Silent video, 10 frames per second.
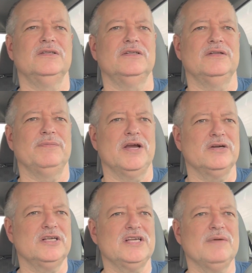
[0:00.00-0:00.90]
the
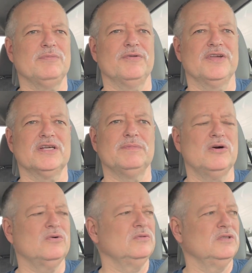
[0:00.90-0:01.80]
parenting example, think
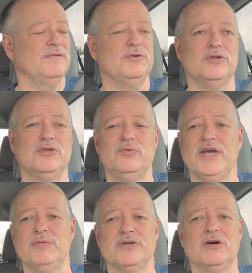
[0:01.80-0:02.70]
about if you were to do
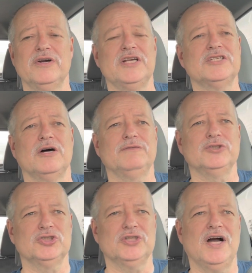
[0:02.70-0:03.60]
that with an already
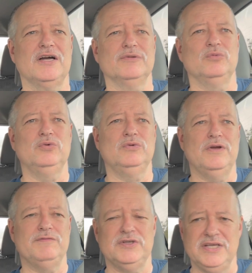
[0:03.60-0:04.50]
selfish child.
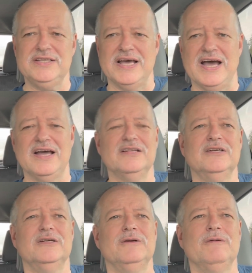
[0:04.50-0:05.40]
If you did that,
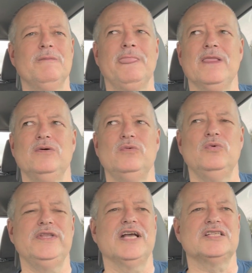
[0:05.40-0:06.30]

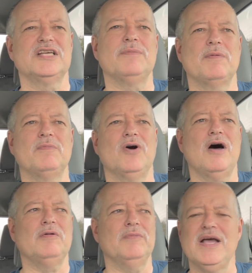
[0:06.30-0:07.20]
would that set up a
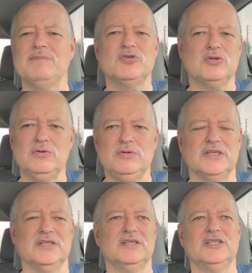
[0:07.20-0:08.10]
problem?
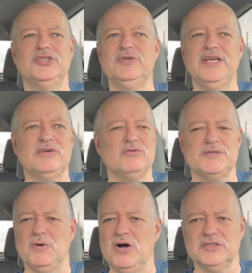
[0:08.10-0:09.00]
Absolutely, because you can get
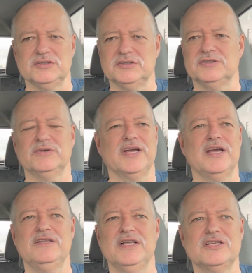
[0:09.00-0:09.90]
responses.
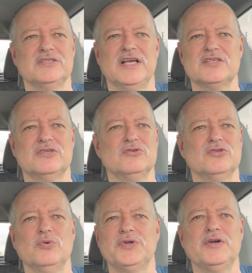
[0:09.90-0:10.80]
Okay, that's there's
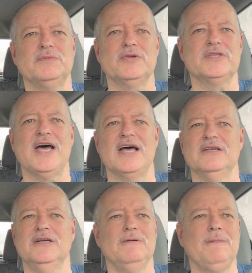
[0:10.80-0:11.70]
no doubt about that.
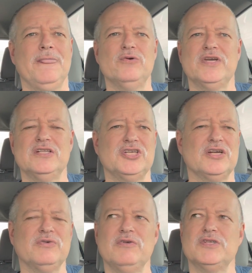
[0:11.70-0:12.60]
You can
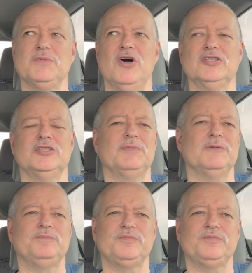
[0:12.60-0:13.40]
generate responses, but